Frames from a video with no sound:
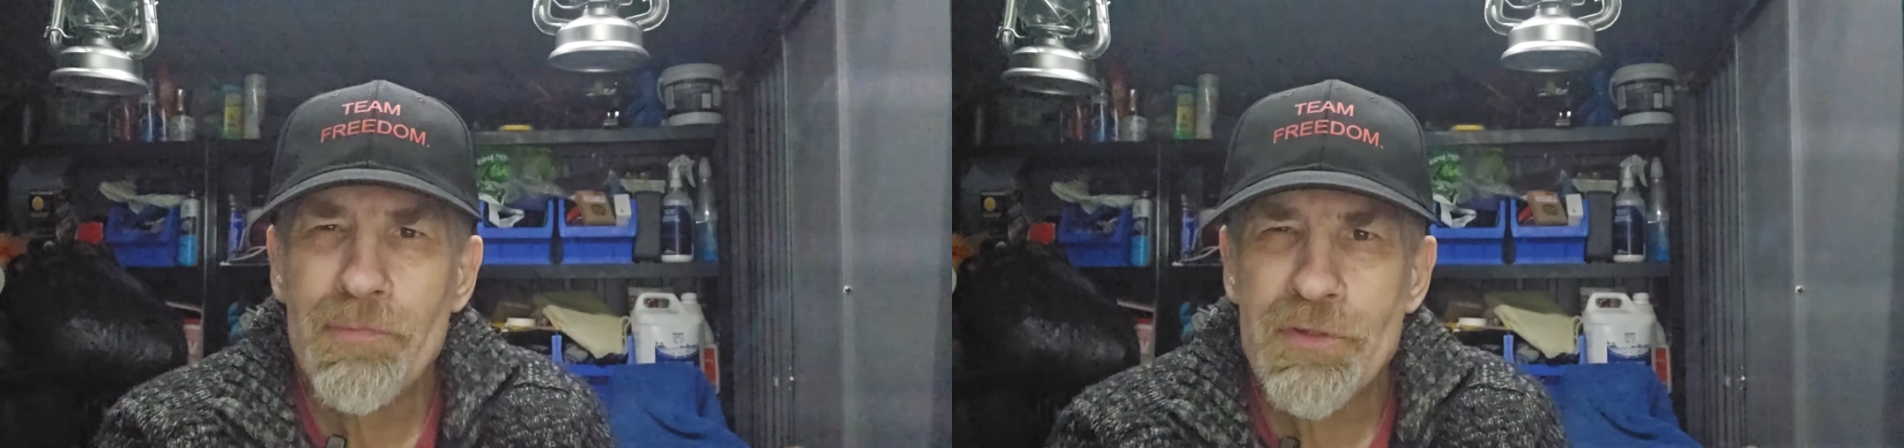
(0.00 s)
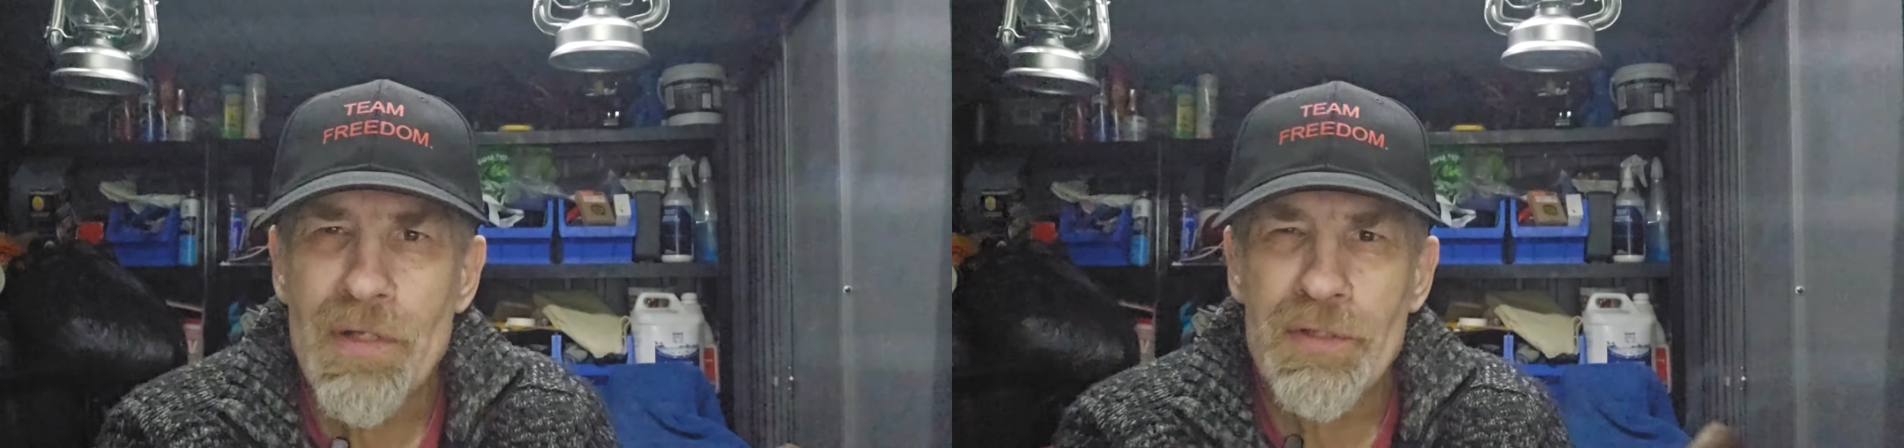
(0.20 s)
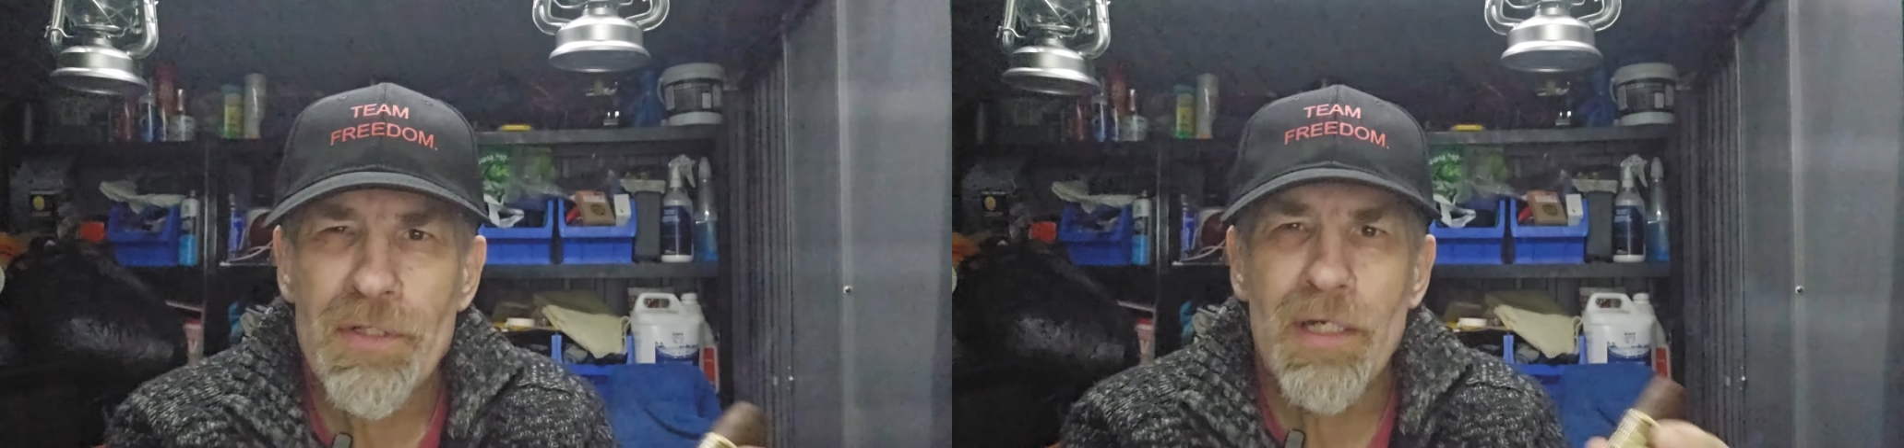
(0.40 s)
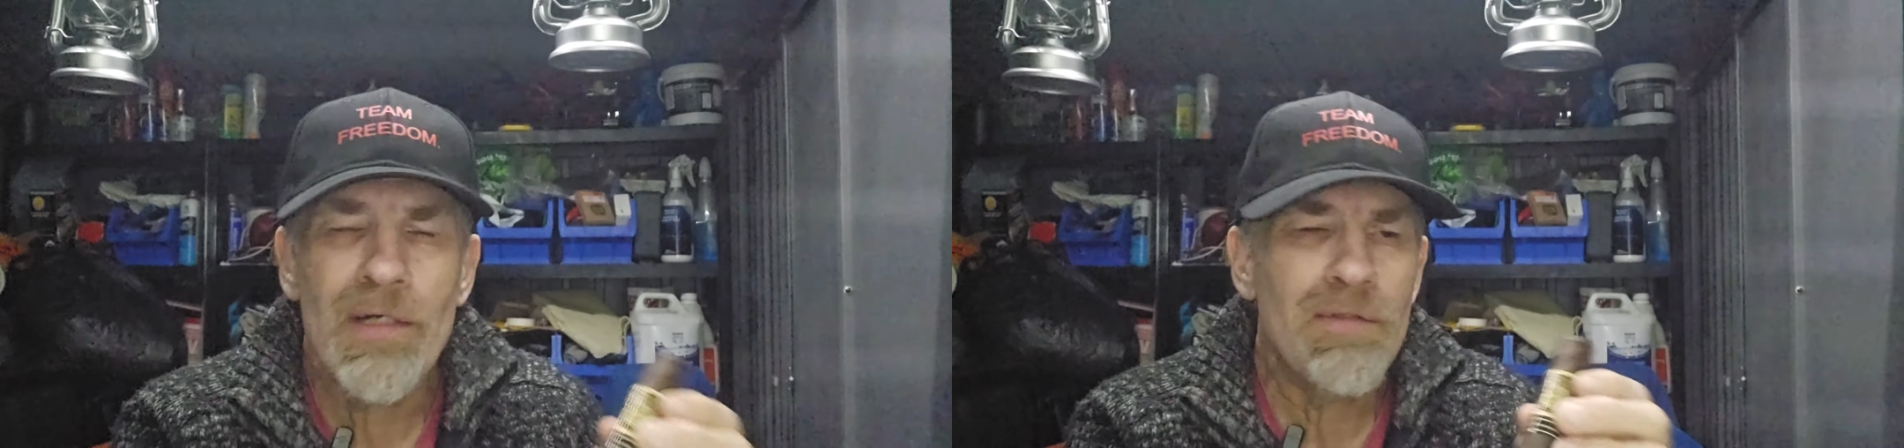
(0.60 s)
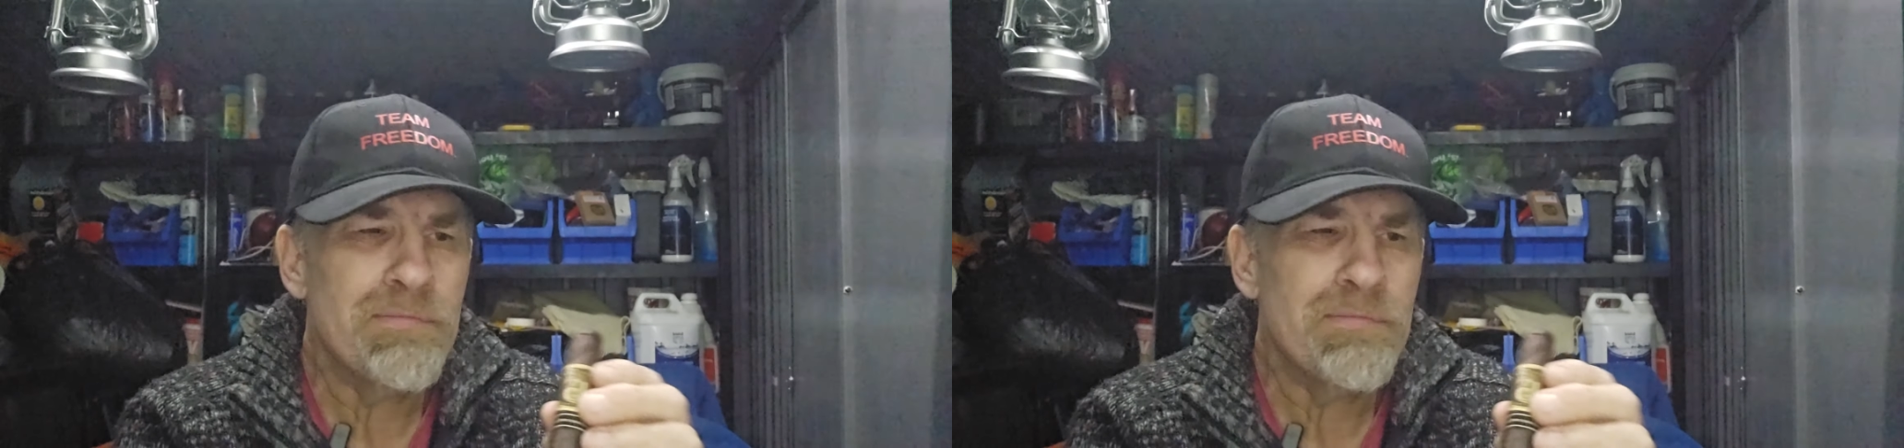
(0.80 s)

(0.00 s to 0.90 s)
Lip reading: strength cigar.